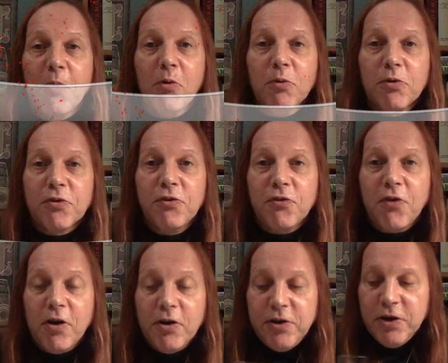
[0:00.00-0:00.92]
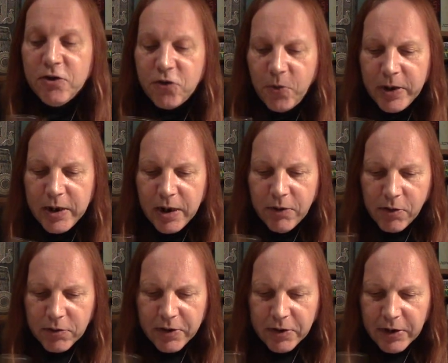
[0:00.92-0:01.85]
Malt Whisky Society, twenty year
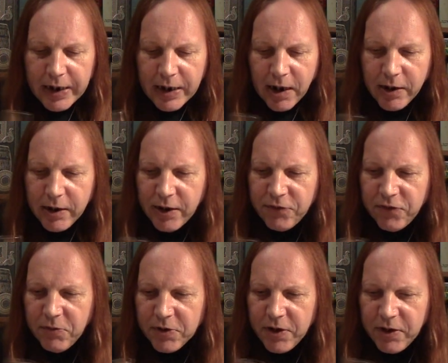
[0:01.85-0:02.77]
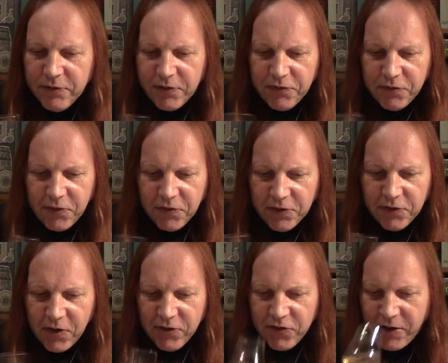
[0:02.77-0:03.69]
old Caol Ila. Let's see what the nose gives us on
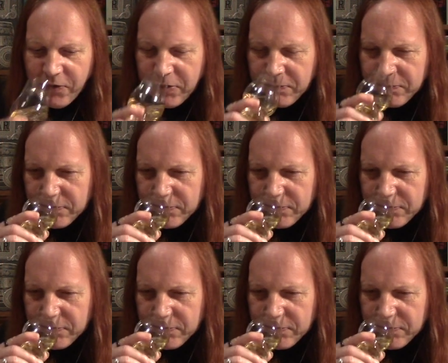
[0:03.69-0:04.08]
this end, shall we?